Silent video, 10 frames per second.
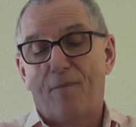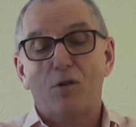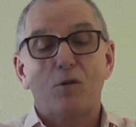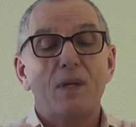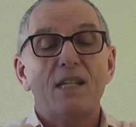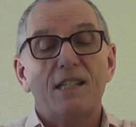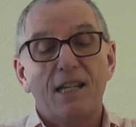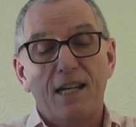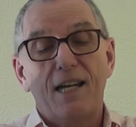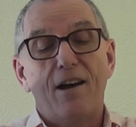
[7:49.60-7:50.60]
Squeeze
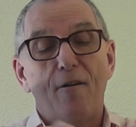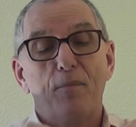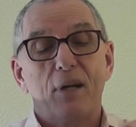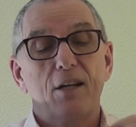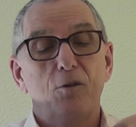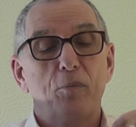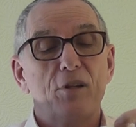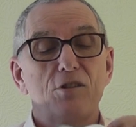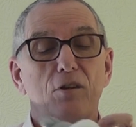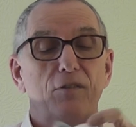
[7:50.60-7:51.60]
the air, make it a little bit
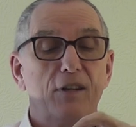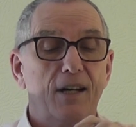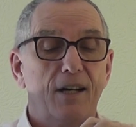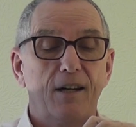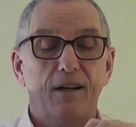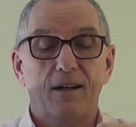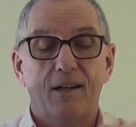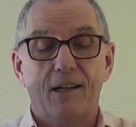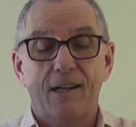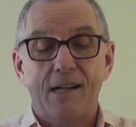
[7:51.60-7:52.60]
softer.
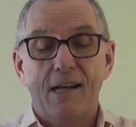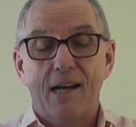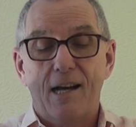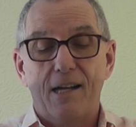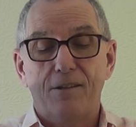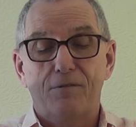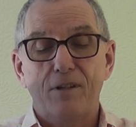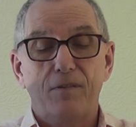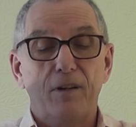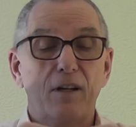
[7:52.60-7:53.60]
A
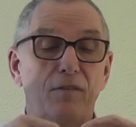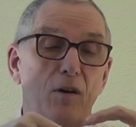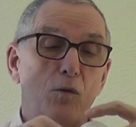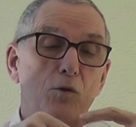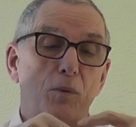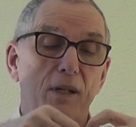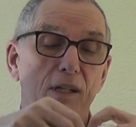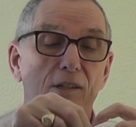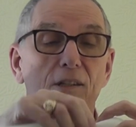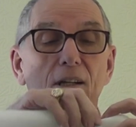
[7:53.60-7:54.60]
3-finger fold
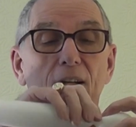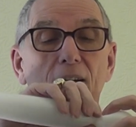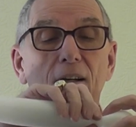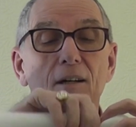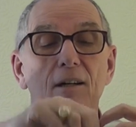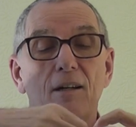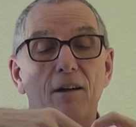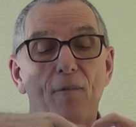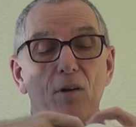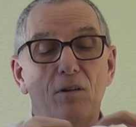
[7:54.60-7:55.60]
twist
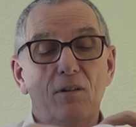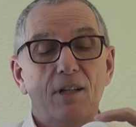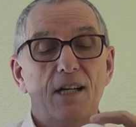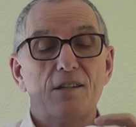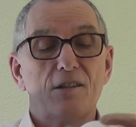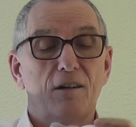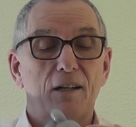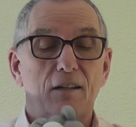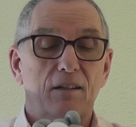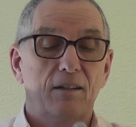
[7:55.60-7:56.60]
on that side.
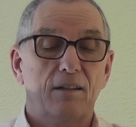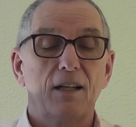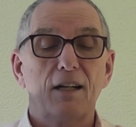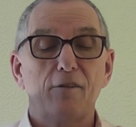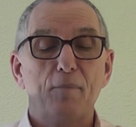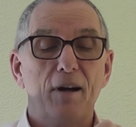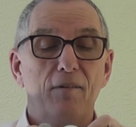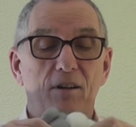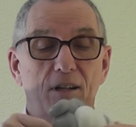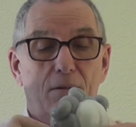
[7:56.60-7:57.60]
Is that about
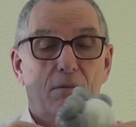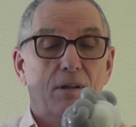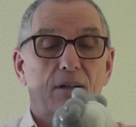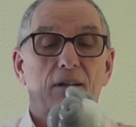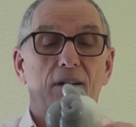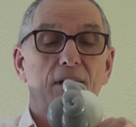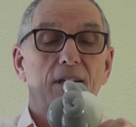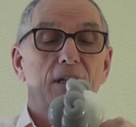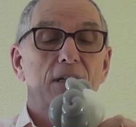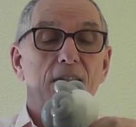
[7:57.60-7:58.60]
right?
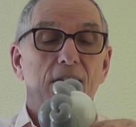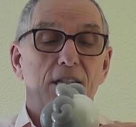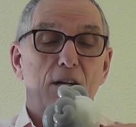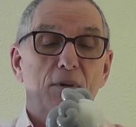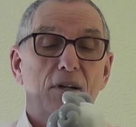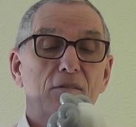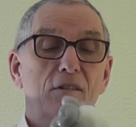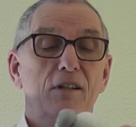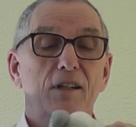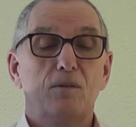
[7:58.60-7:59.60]
Is that about
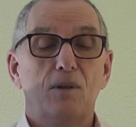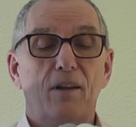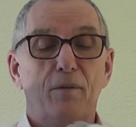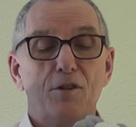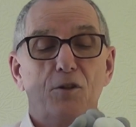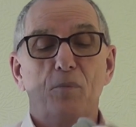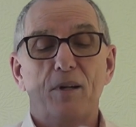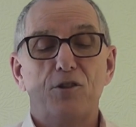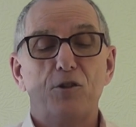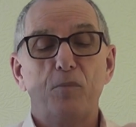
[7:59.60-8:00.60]
right? Oh no, that was a little
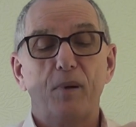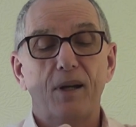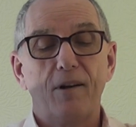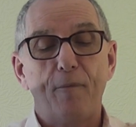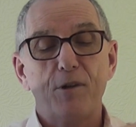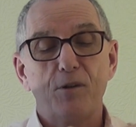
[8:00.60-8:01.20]
bit too big. We